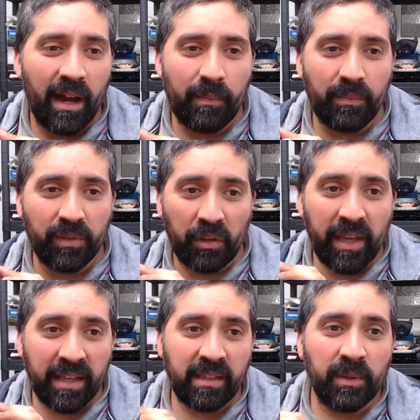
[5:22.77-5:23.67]
So
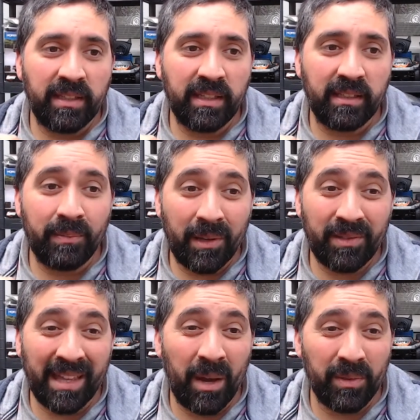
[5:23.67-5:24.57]
yes, they were £60,
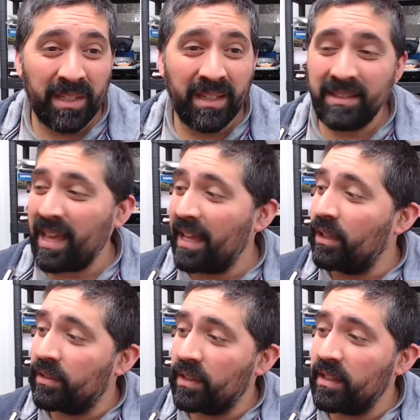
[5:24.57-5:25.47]
and that was in the
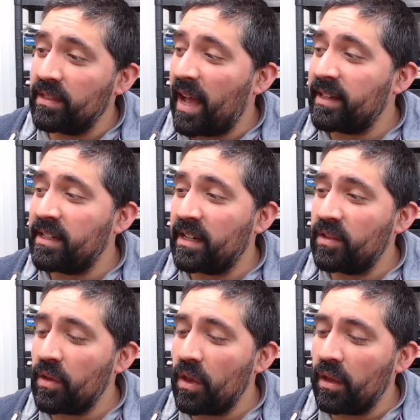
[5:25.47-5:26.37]
sale. So these are
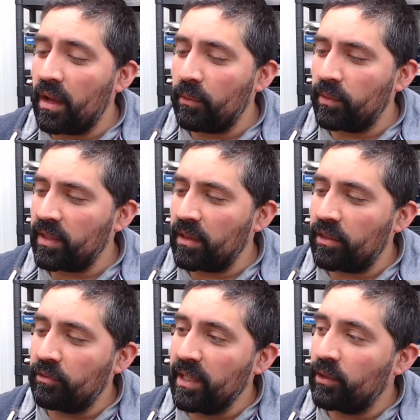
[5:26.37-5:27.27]
Adidas, was it
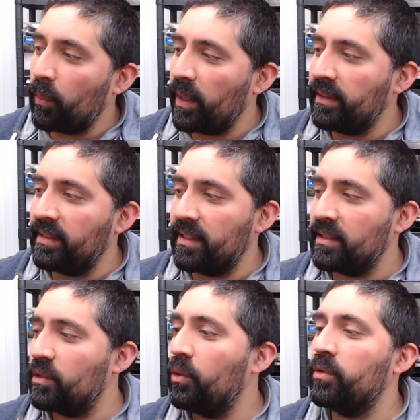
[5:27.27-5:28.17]

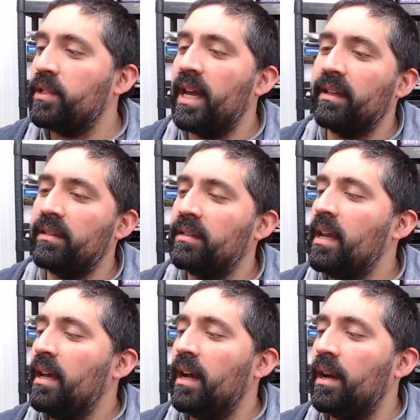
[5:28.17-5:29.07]
320s Gore-Tex,
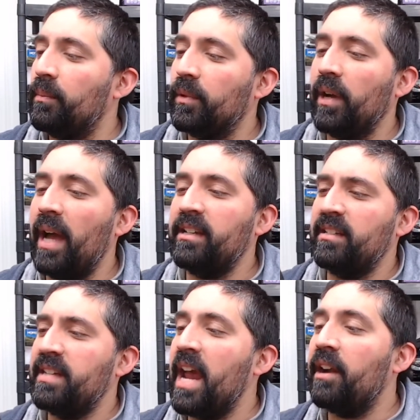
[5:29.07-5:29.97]

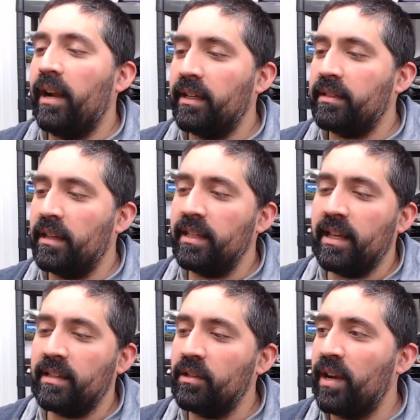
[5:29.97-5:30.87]
Adidas Terrex, I think
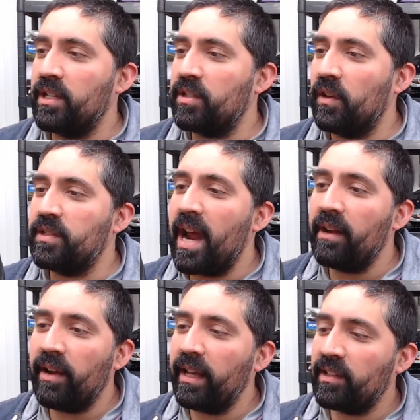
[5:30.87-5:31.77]
that's the range. So
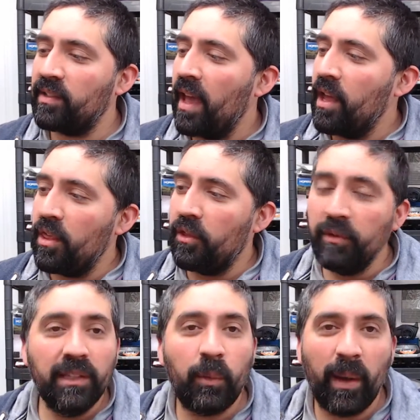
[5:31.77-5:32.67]
Terrex
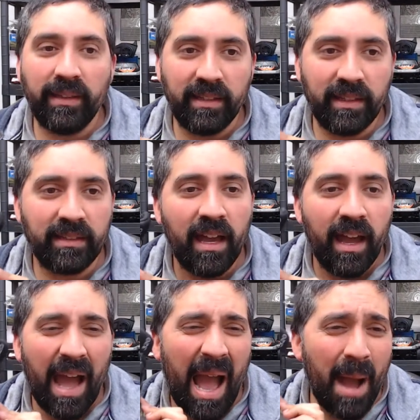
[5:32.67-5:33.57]
320s,
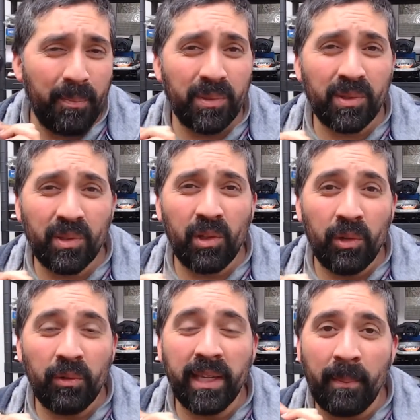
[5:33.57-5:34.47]

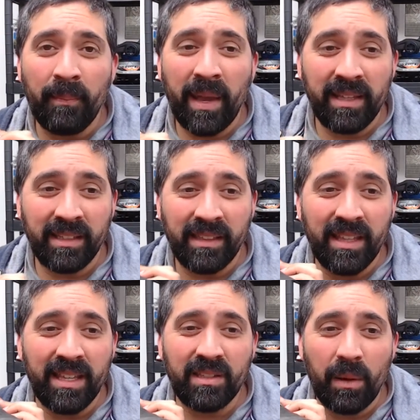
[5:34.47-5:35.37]
absolutely amazing.
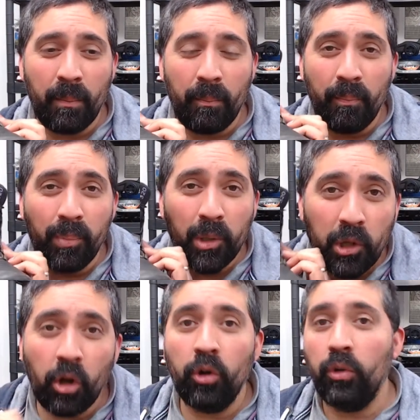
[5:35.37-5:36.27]
These
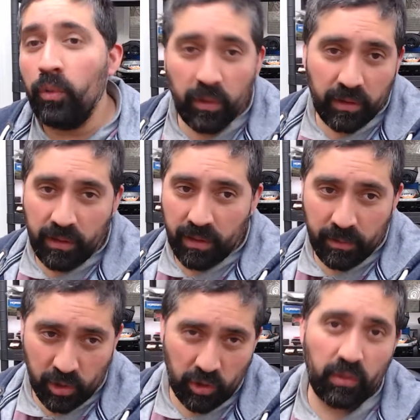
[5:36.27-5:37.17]
blow the
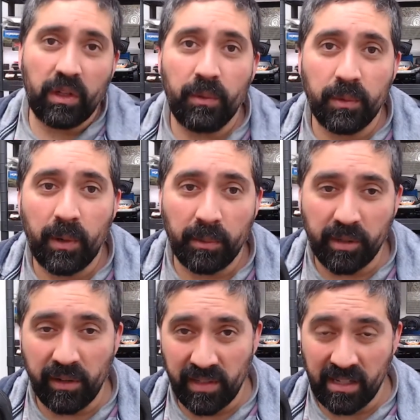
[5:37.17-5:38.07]
shoes I was wearing
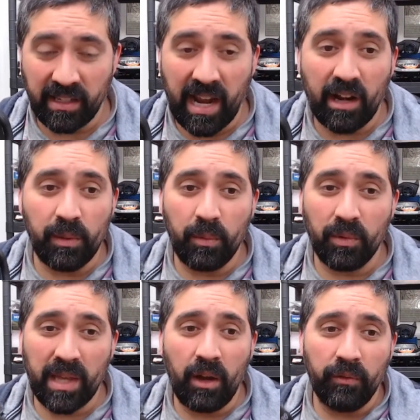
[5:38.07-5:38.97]
previously, the carrying
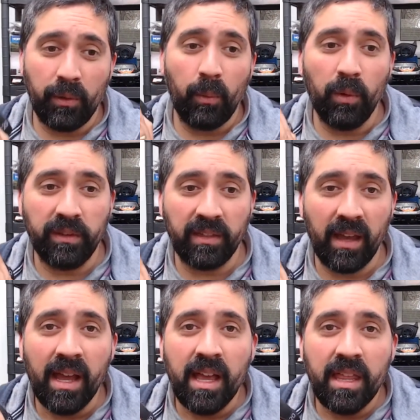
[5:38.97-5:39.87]
was out of the water.
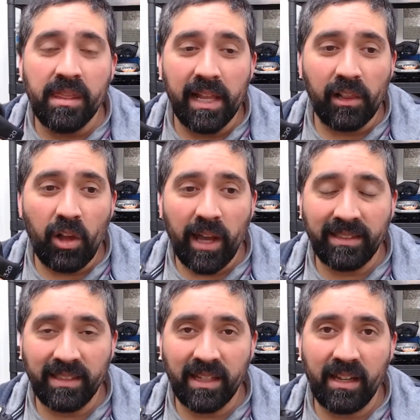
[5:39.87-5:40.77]
They're
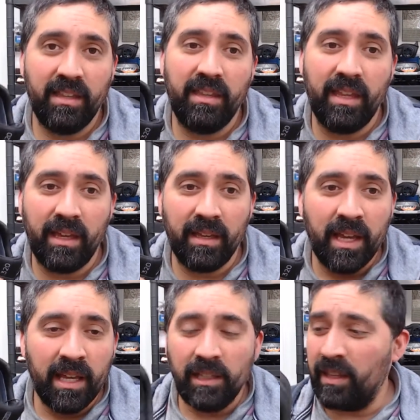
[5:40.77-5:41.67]
lighter, they're
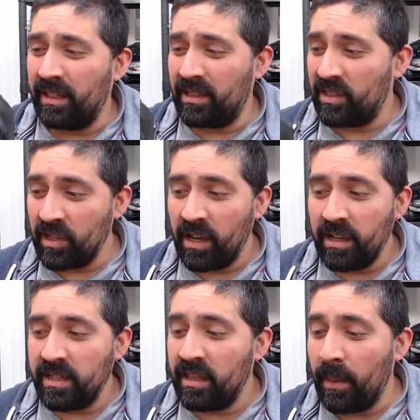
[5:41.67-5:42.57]

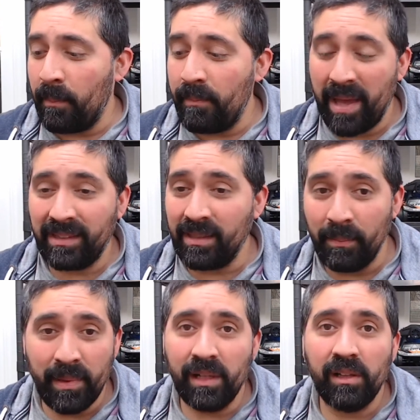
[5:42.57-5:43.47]
sturdier, they're better
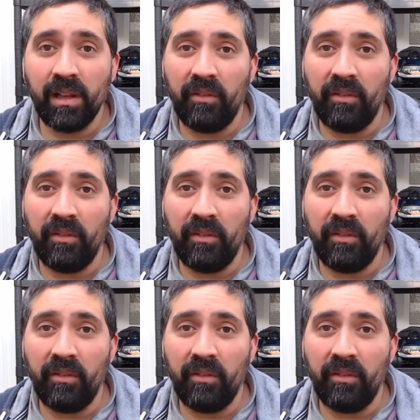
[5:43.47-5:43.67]
built.